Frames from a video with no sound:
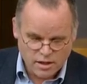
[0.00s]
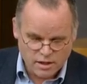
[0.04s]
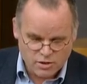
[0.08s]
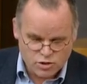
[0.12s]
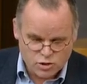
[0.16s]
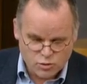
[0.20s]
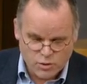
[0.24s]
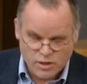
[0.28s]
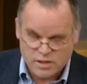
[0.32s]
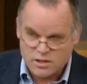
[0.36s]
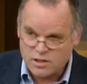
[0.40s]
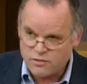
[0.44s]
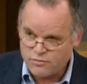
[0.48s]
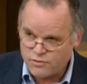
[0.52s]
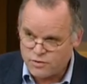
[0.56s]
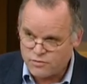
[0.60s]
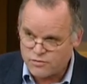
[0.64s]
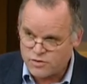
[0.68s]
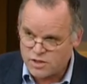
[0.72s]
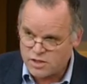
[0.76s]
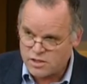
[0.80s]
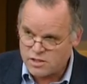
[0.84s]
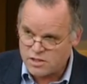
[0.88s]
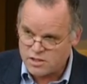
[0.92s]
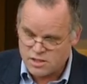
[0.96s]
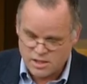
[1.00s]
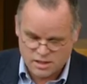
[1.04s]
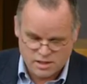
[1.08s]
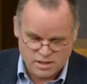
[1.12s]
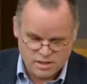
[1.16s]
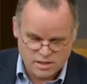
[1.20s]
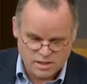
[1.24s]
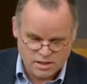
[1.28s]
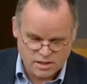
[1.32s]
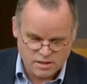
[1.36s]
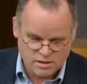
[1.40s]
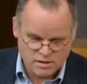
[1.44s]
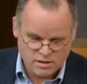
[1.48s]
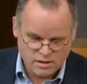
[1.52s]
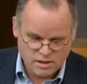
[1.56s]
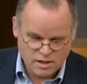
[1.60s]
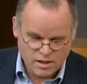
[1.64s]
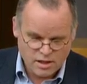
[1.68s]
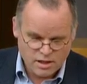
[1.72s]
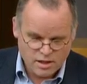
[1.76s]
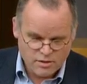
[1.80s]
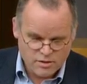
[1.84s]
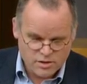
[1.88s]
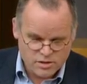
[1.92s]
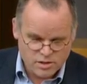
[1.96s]
In 2015-16,
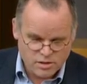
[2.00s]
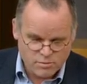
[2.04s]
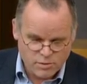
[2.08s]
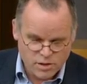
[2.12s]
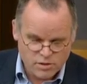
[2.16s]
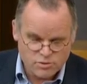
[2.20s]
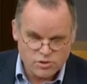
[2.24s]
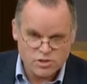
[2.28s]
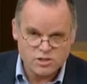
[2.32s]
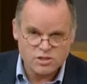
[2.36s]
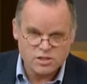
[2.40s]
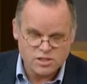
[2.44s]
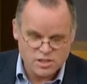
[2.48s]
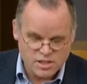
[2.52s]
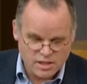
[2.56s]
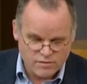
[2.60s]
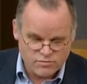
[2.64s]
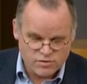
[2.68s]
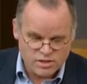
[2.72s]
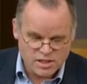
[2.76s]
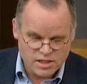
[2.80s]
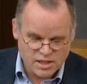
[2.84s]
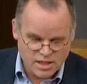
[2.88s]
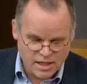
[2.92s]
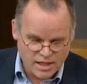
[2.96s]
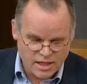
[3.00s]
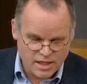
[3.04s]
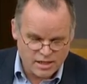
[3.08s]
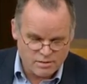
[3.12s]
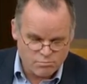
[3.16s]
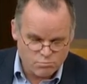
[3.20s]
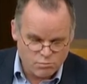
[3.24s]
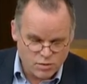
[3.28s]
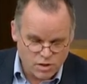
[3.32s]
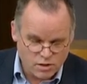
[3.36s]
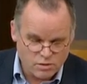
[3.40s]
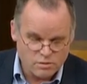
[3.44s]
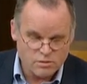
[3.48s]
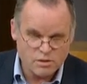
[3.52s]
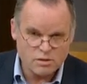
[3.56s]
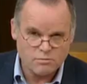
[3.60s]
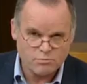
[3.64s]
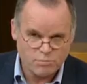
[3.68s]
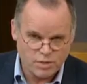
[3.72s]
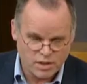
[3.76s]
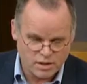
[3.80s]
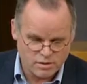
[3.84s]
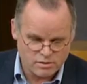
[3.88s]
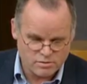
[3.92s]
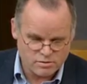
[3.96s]
this amounted to £78
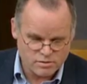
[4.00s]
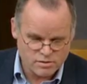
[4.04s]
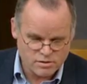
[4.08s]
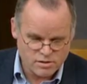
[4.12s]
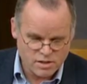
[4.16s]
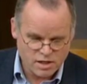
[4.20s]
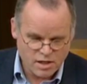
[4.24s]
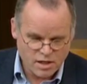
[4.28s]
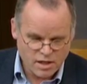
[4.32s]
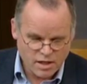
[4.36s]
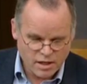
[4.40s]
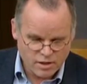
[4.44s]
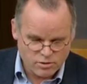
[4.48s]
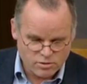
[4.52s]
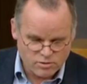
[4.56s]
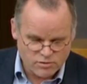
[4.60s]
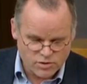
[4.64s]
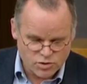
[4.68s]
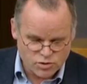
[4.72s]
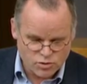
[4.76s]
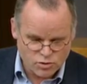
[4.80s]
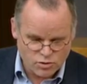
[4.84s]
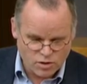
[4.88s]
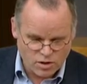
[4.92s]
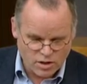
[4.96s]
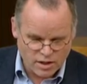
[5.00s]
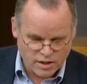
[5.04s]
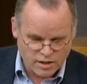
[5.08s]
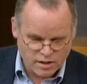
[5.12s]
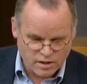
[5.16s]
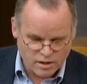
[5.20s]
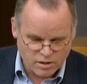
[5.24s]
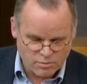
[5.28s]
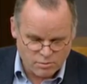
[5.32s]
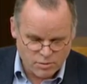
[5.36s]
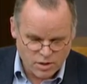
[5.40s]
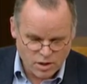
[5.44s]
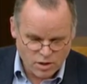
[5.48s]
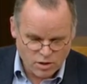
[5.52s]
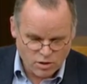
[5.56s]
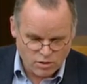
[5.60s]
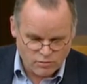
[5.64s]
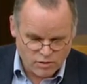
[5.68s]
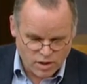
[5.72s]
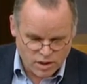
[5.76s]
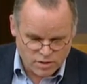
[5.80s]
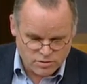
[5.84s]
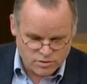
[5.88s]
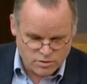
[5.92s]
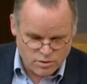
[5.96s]
million out of a total income
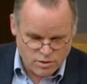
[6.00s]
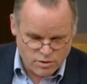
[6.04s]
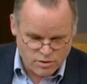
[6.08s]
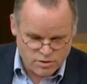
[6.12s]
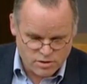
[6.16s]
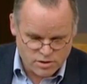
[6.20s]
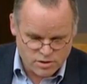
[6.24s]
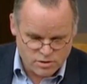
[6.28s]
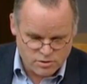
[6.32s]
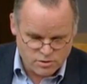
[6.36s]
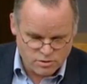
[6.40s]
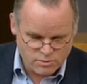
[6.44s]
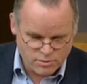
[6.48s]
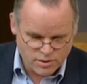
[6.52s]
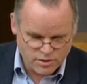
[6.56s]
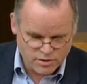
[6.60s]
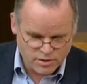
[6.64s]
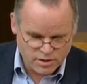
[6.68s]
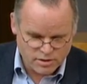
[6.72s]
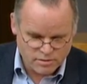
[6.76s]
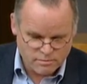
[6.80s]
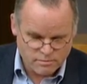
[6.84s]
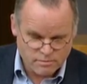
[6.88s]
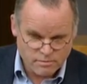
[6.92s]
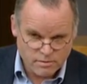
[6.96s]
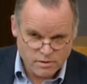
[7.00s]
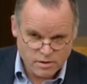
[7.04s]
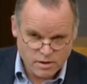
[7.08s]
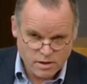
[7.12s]
of £132 million.